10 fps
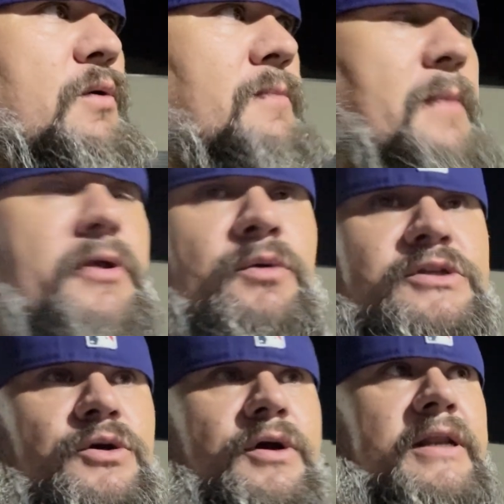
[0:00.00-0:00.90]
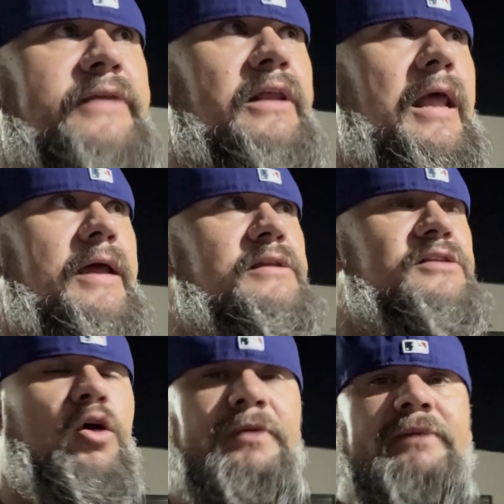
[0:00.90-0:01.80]
when my brother went to go connect the lines,
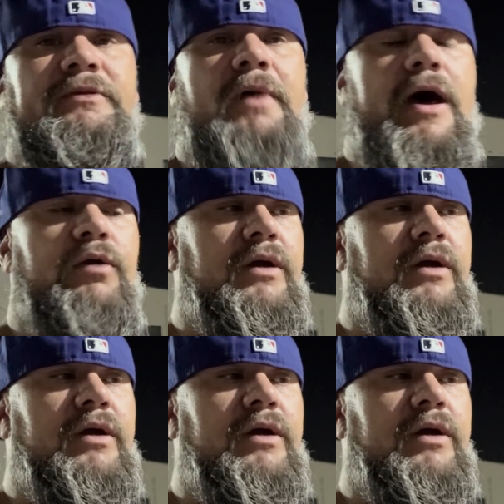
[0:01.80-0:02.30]
they opened up the bottle.